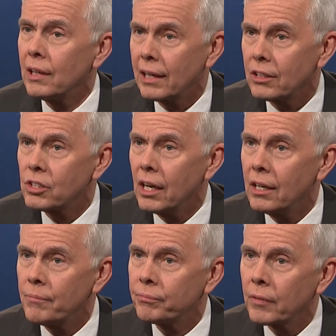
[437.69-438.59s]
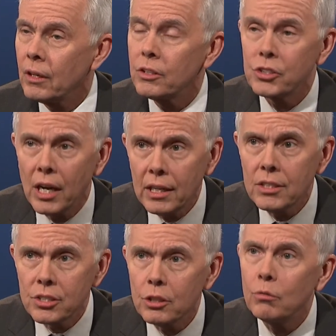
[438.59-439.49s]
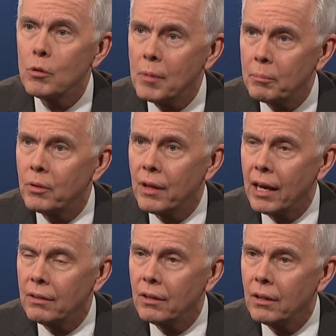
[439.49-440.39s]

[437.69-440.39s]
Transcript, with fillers: like China. The Chinese still remember that.